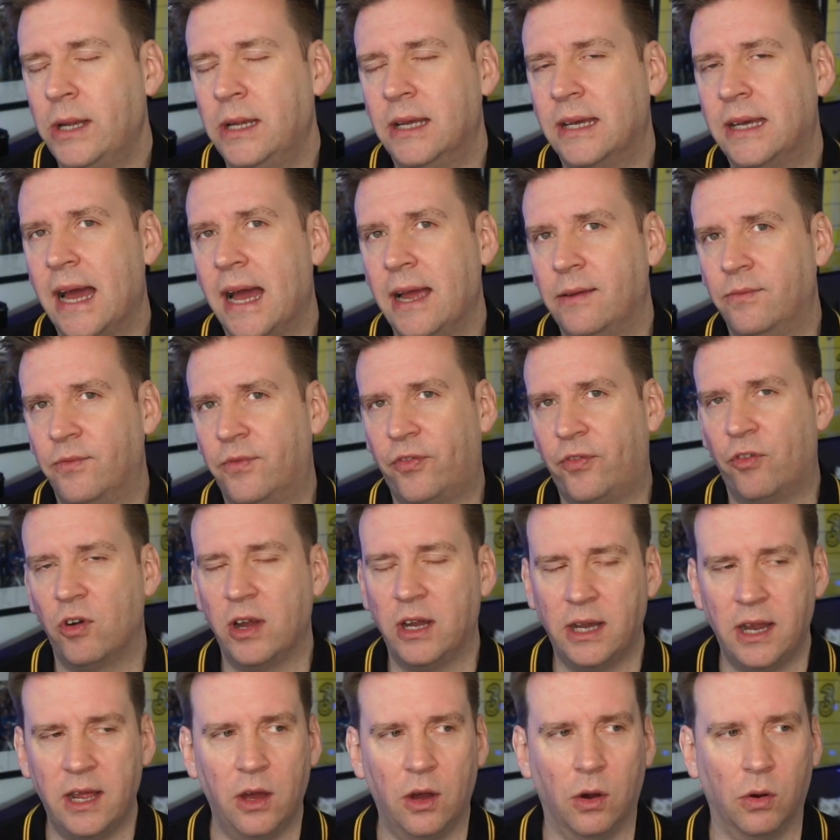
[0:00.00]
the game
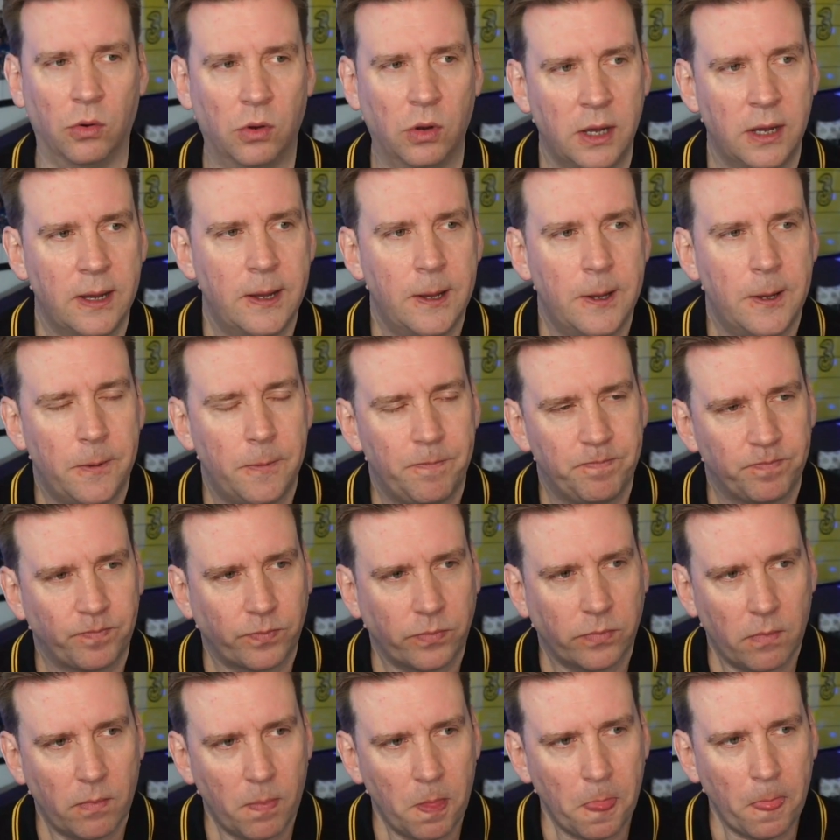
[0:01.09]
3-0.
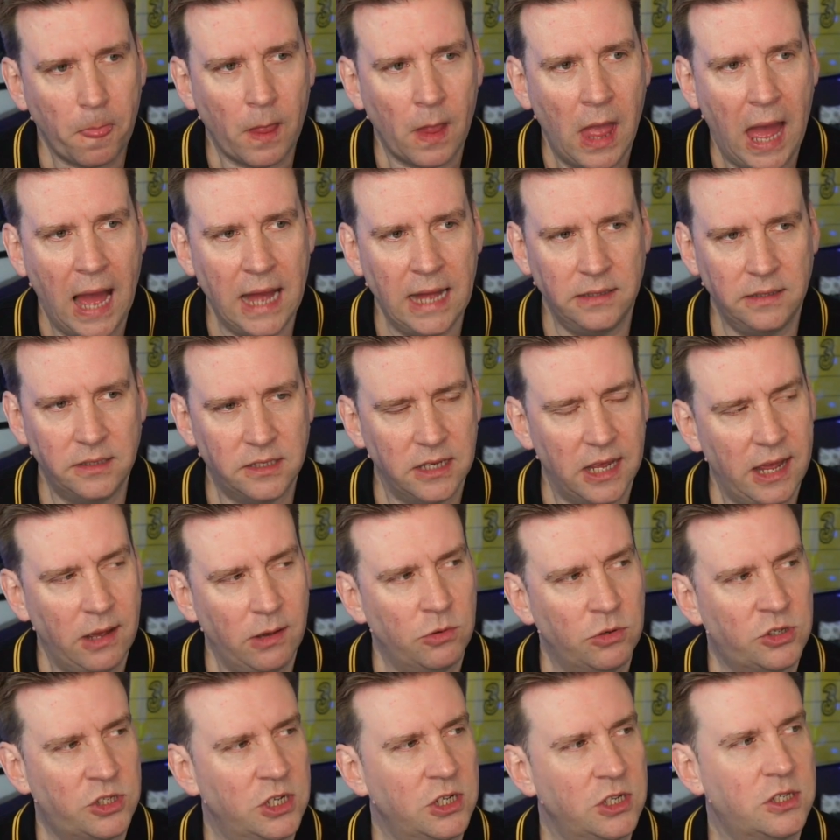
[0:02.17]
And it
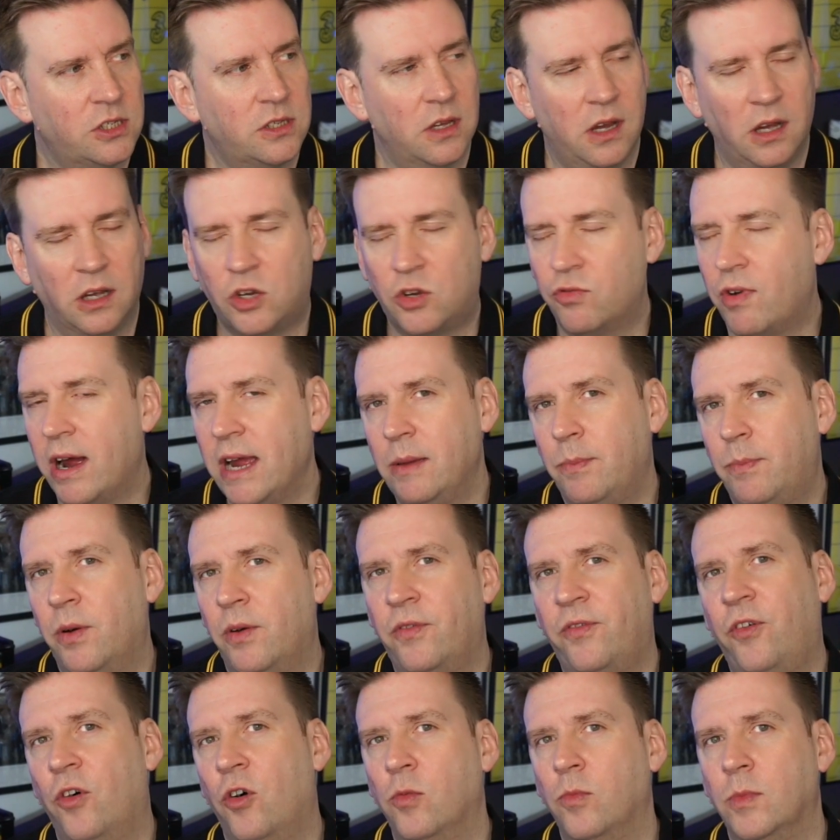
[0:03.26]
was just a great
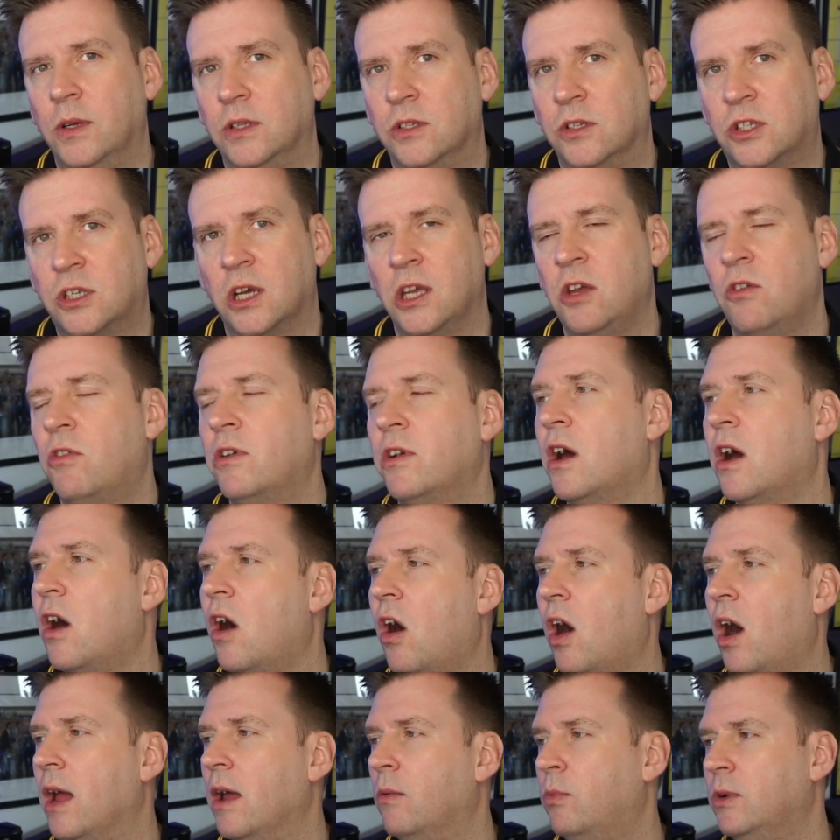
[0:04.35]
performance. So you're on a
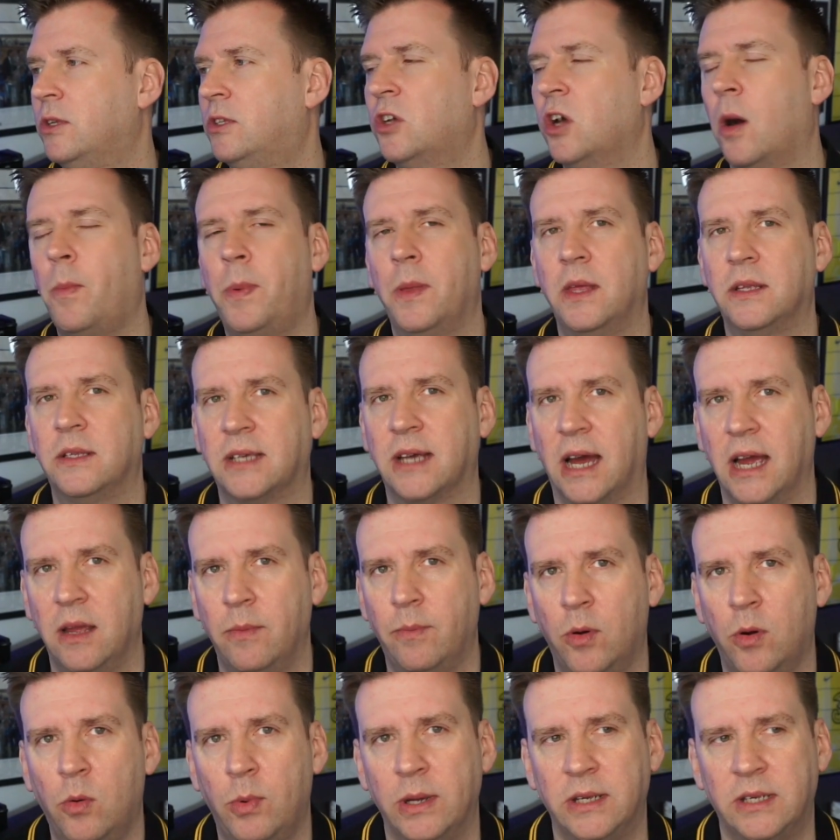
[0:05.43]
high. We're top of the
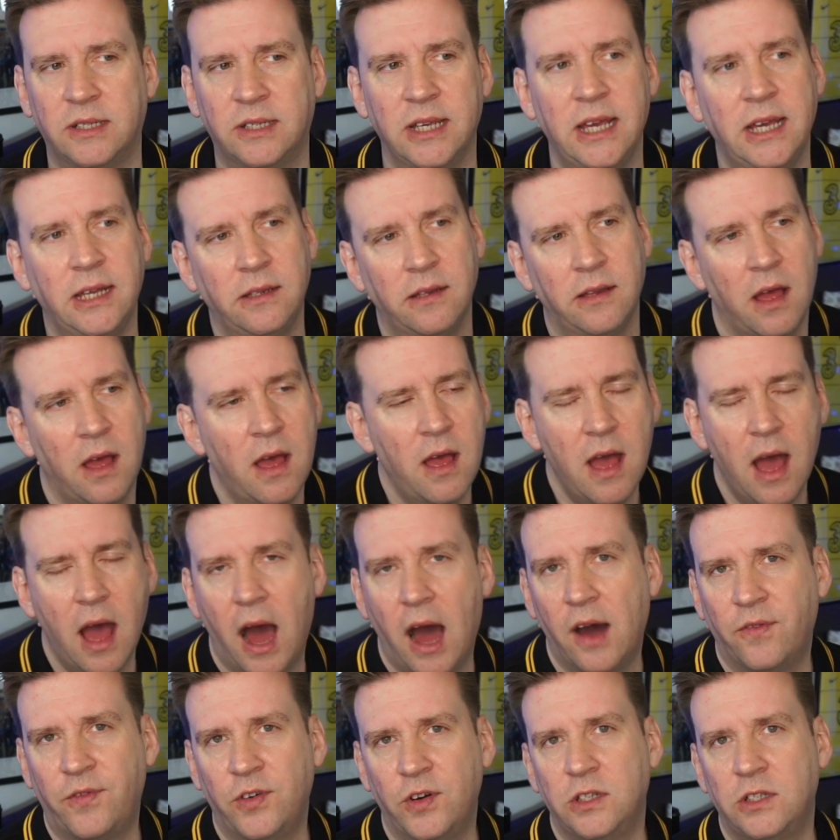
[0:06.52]
table. We're seeing
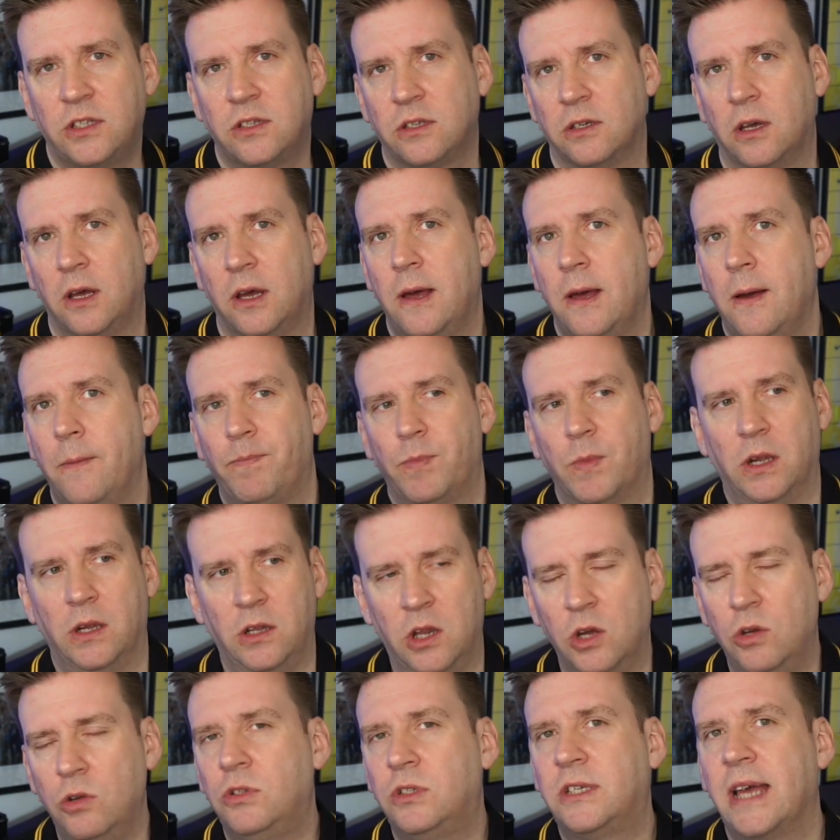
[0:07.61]
others
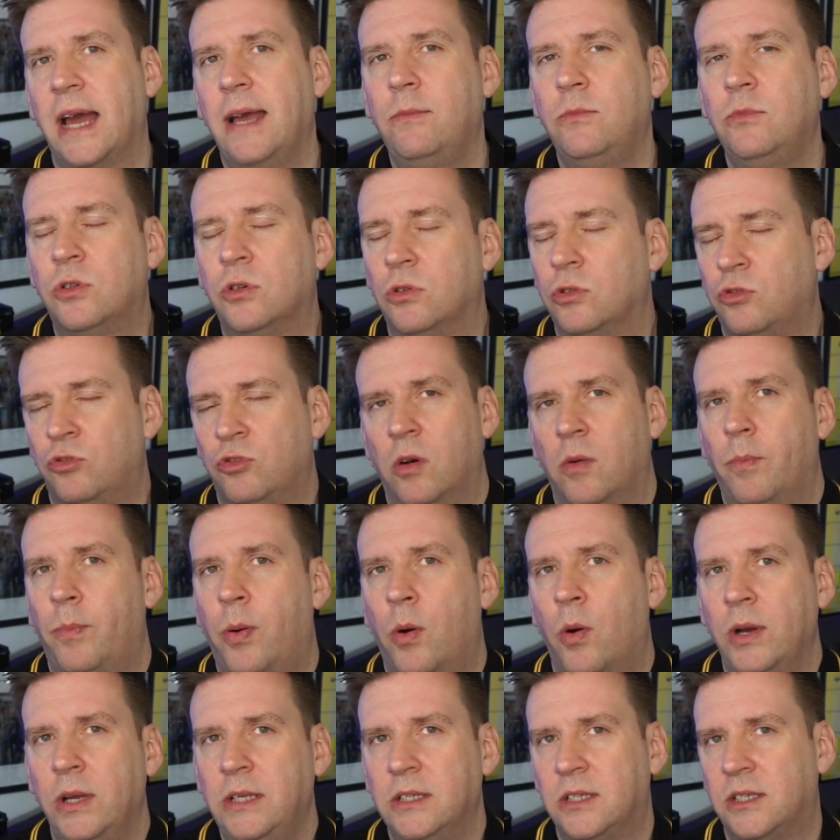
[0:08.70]
lose games or drop
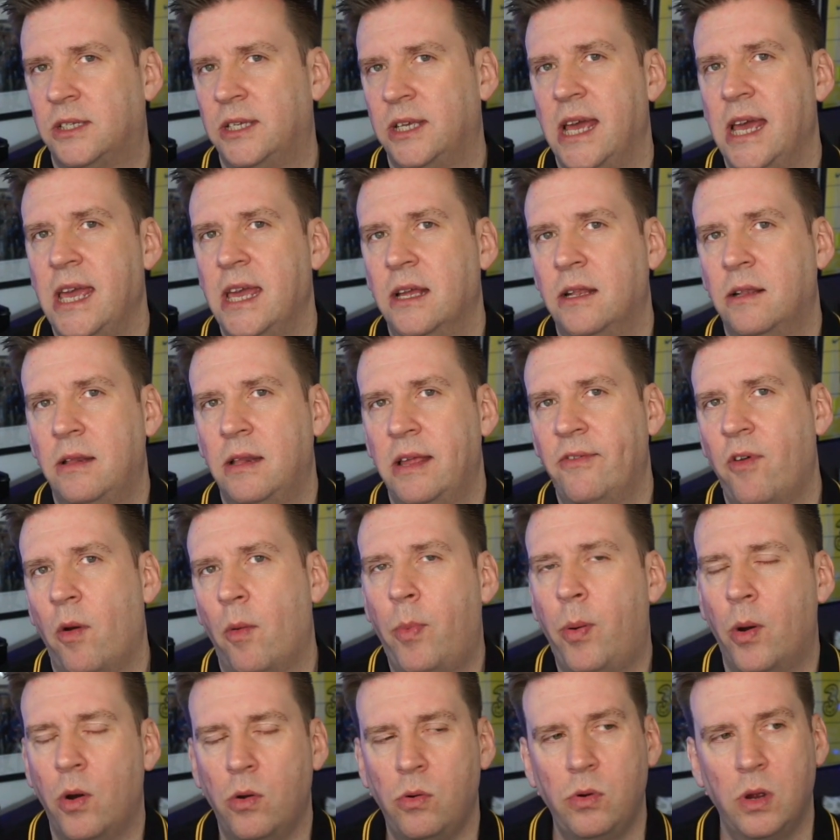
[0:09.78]
points, City and
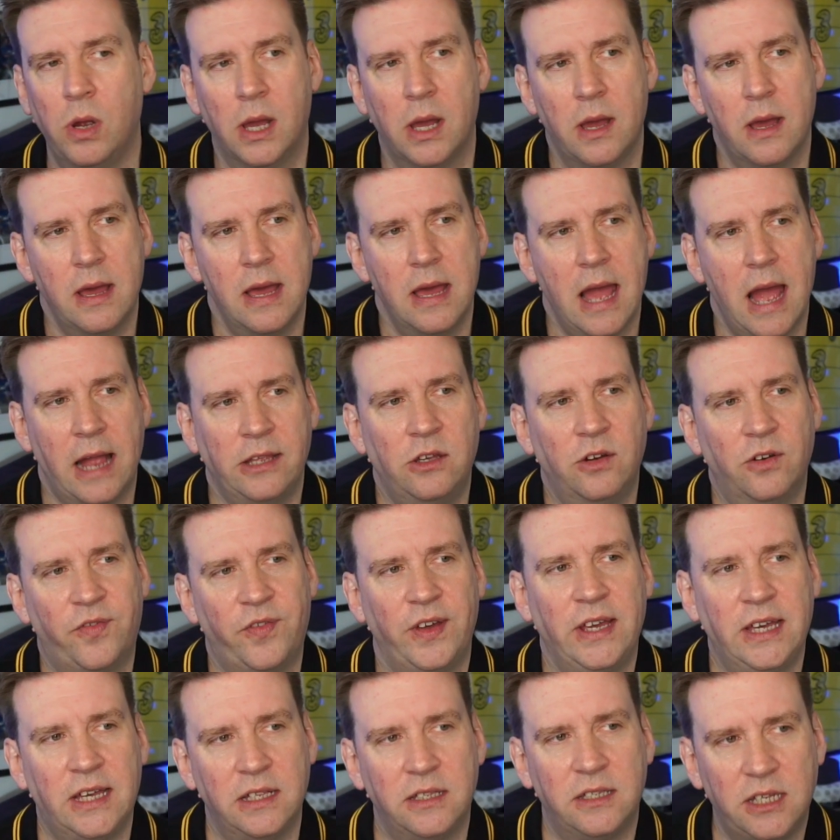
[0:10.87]
Liverpool. And you're
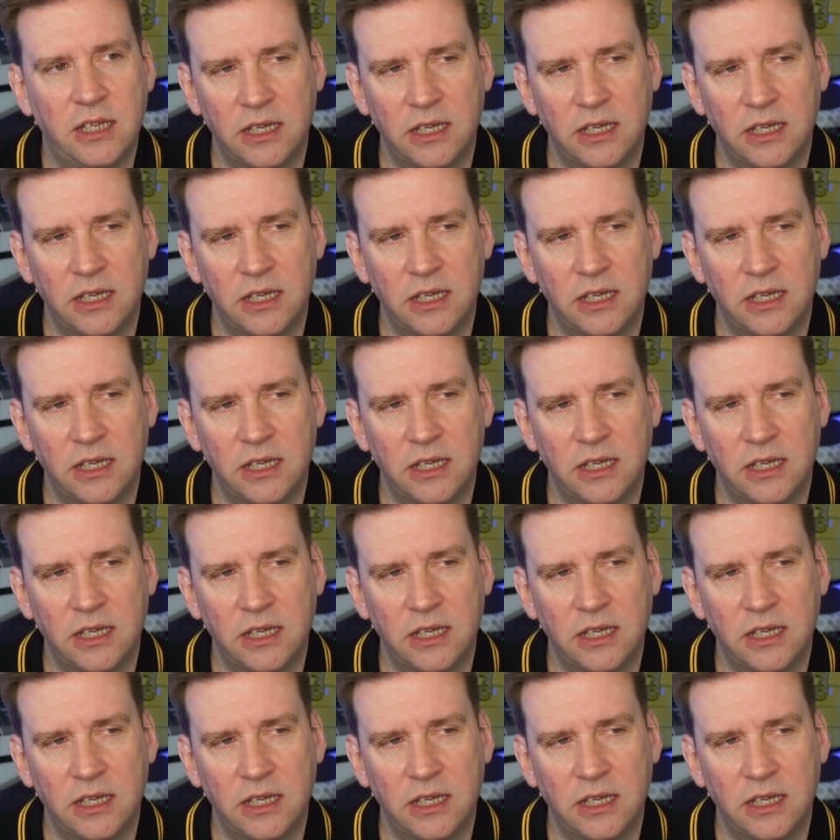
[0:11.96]
thinking to